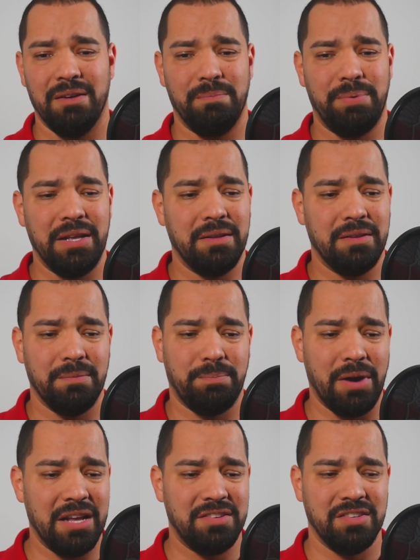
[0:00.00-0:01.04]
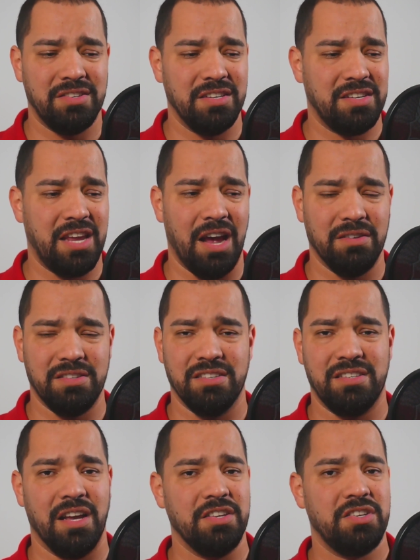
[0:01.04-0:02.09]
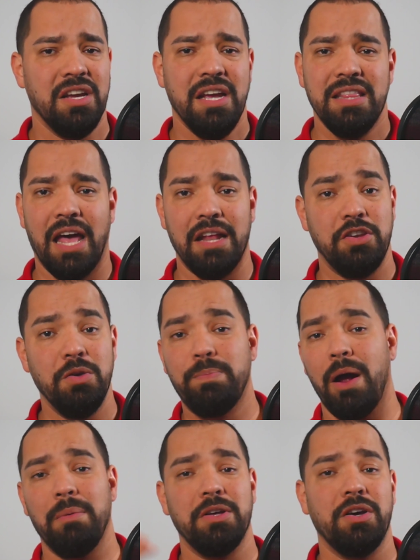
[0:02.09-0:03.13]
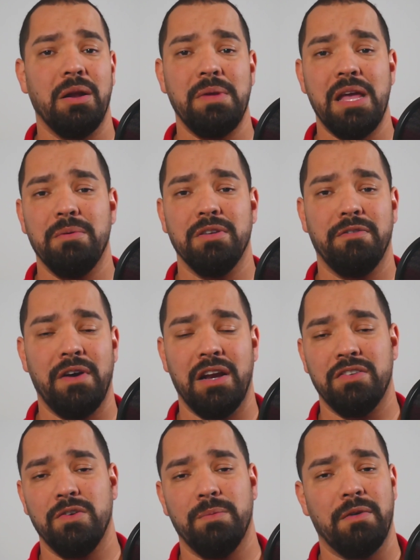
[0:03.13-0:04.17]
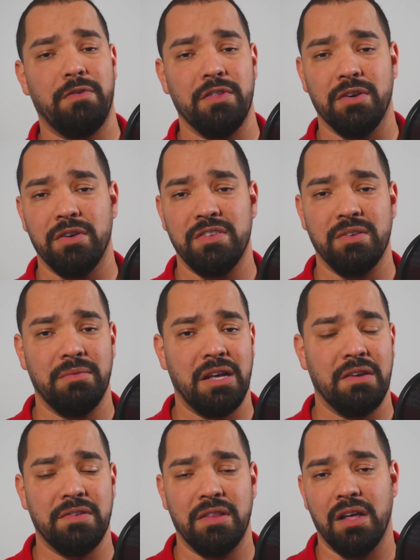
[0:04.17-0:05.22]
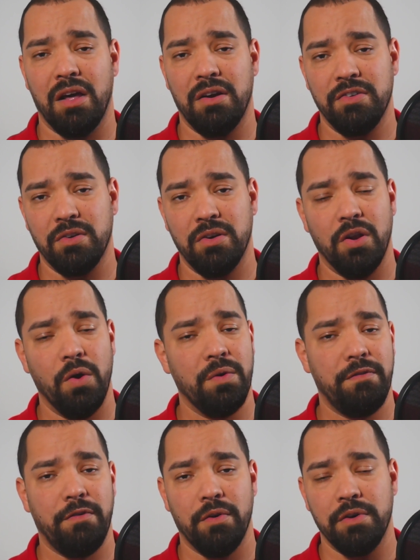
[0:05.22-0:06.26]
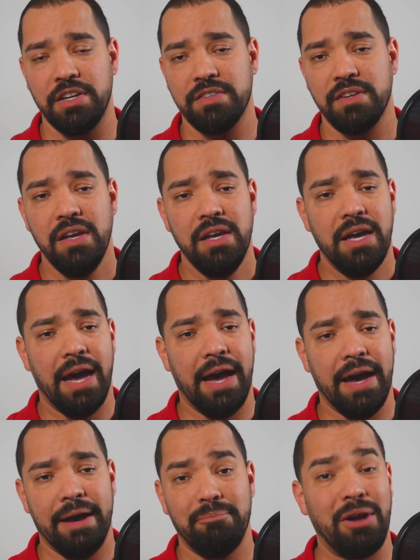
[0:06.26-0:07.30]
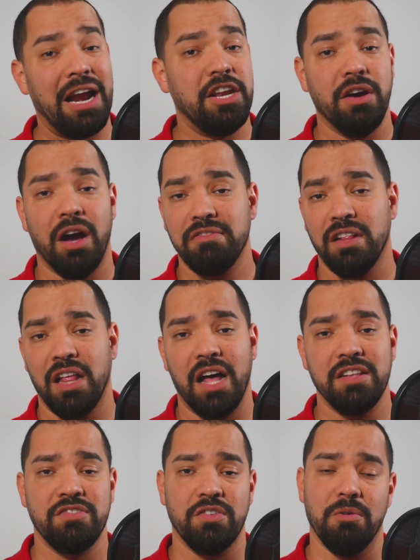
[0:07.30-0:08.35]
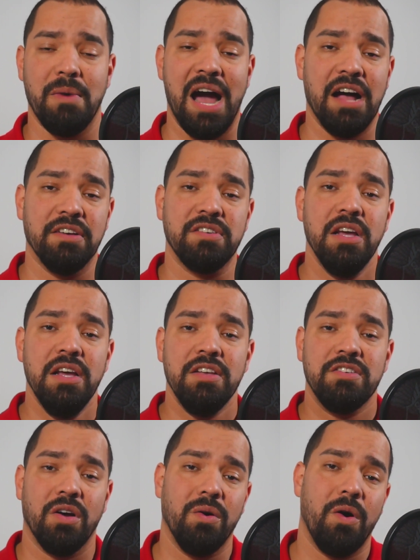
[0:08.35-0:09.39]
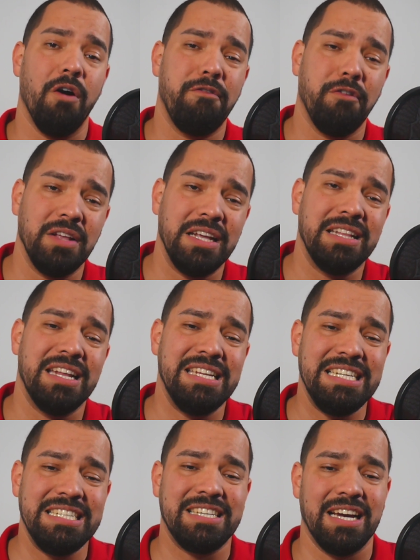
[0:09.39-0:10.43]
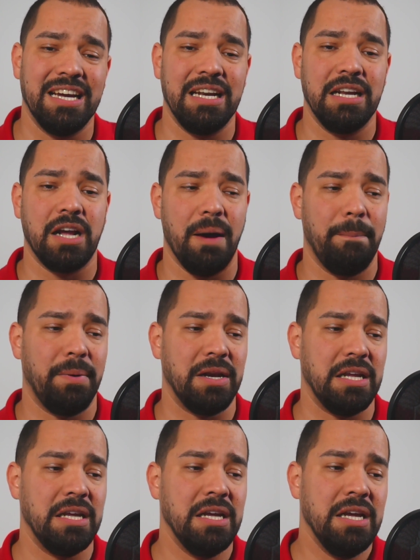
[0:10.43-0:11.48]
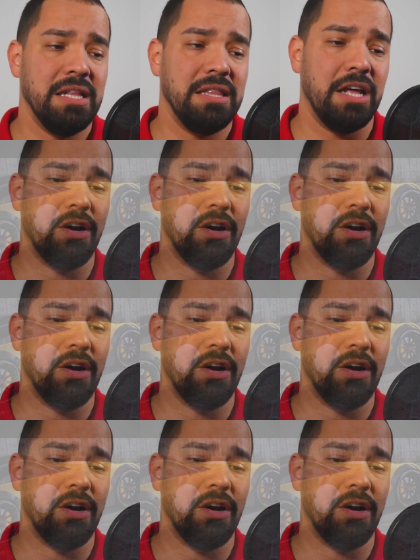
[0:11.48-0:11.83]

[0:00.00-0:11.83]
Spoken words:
and big prices, discounts and such, that you're probably going to be able to find a Supra for $30,000 or lower 40s, brand new off the lot, 0 miles. So hopefully the Nissan company, they